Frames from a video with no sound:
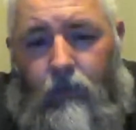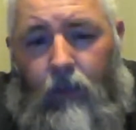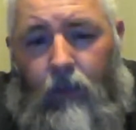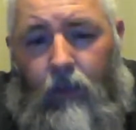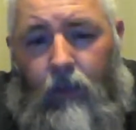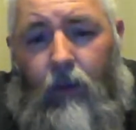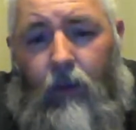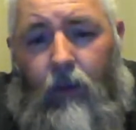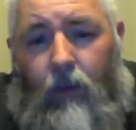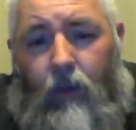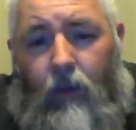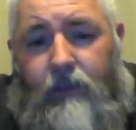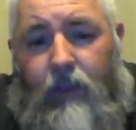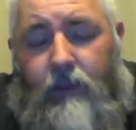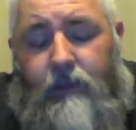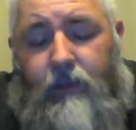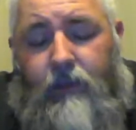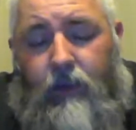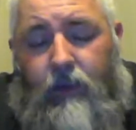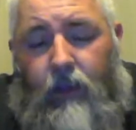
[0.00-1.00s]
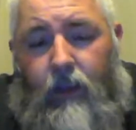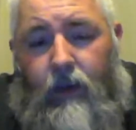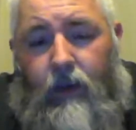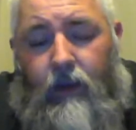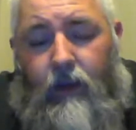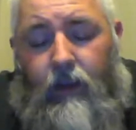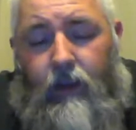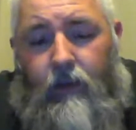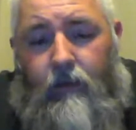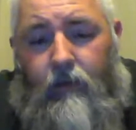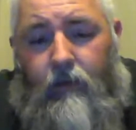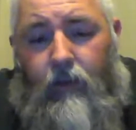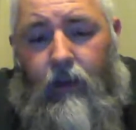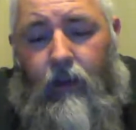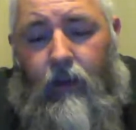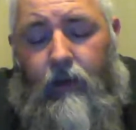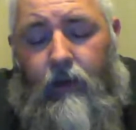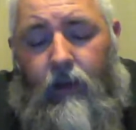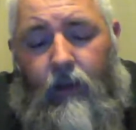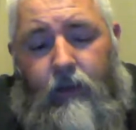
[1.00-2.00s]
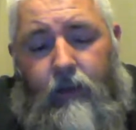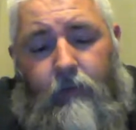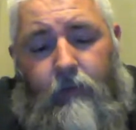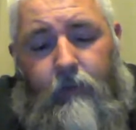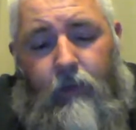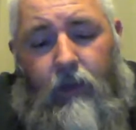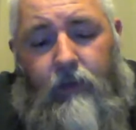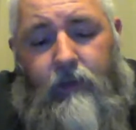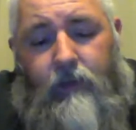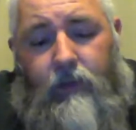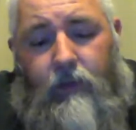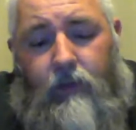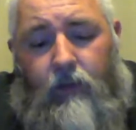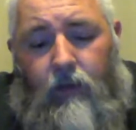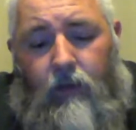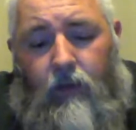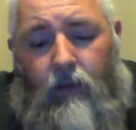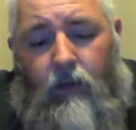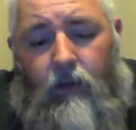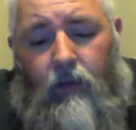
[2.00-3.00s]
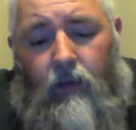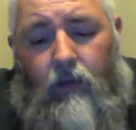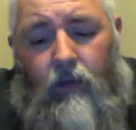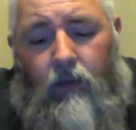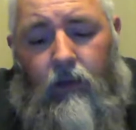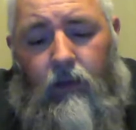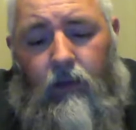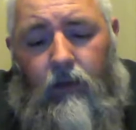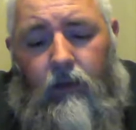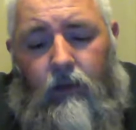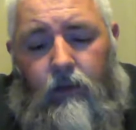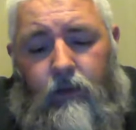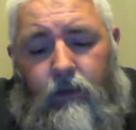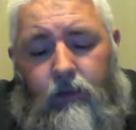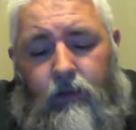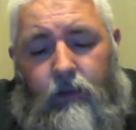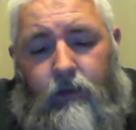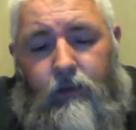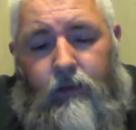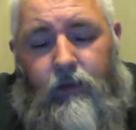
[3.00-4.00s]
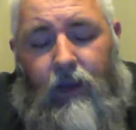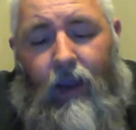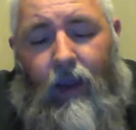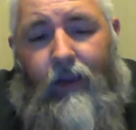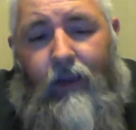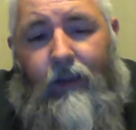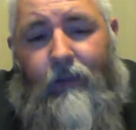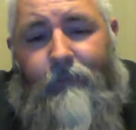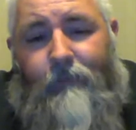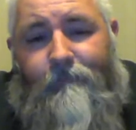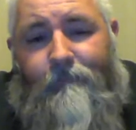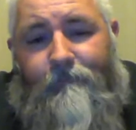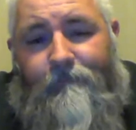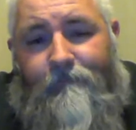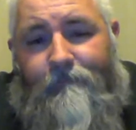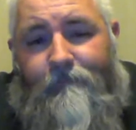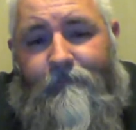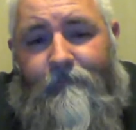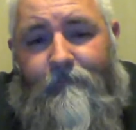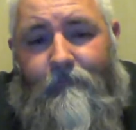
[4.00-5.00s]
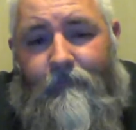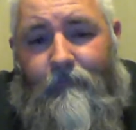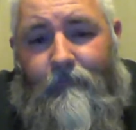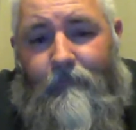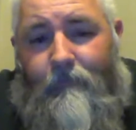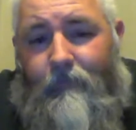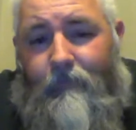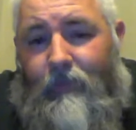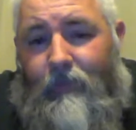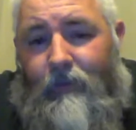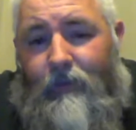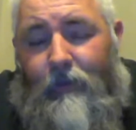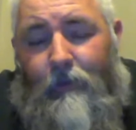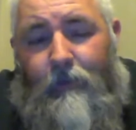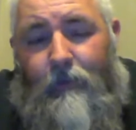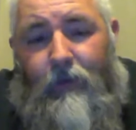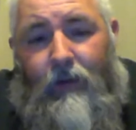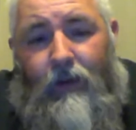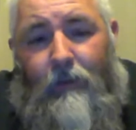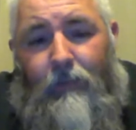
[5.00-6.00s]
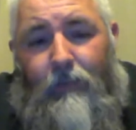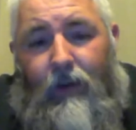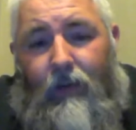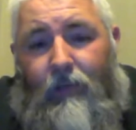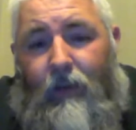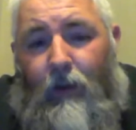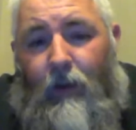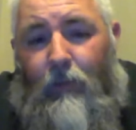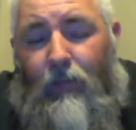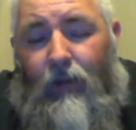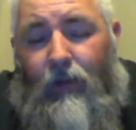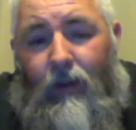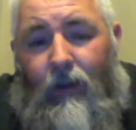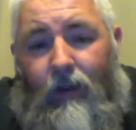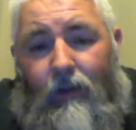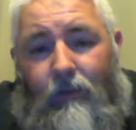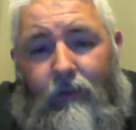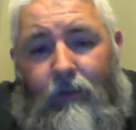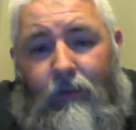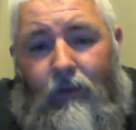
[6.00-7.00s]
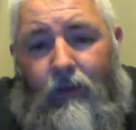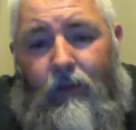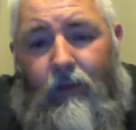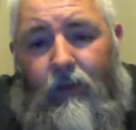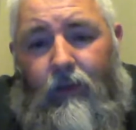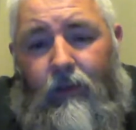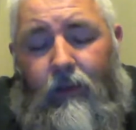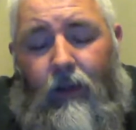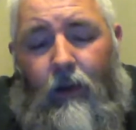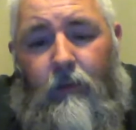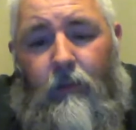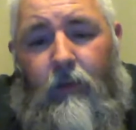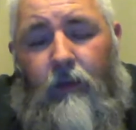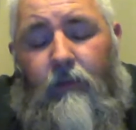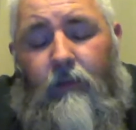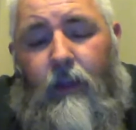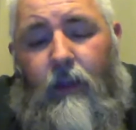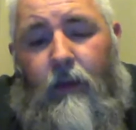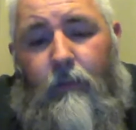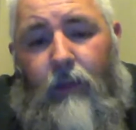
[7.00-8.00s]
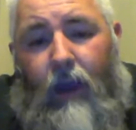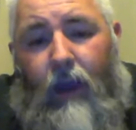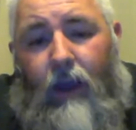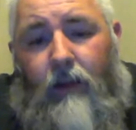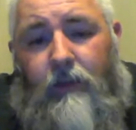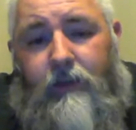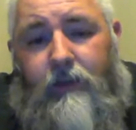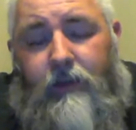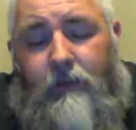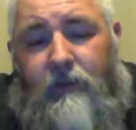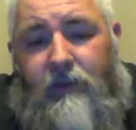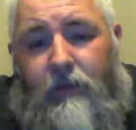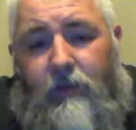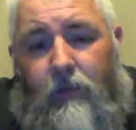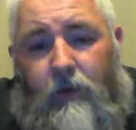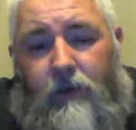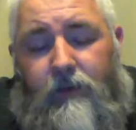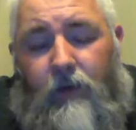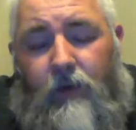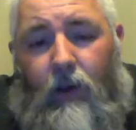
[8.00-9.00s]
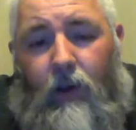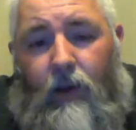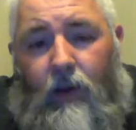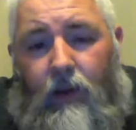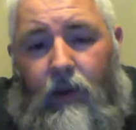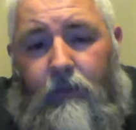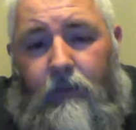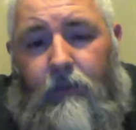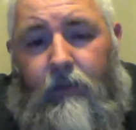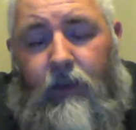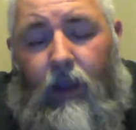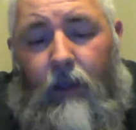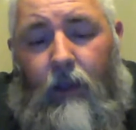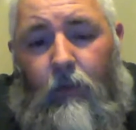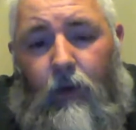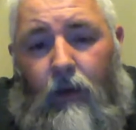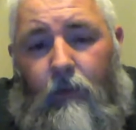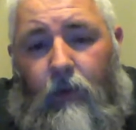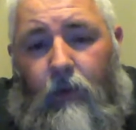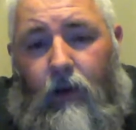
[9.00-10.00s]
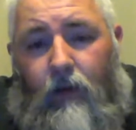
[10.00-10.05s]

Now he just escalated it, and not to mention China. Let's don't forget about their play. They're moving their battleships toward Taiwan, Taiwan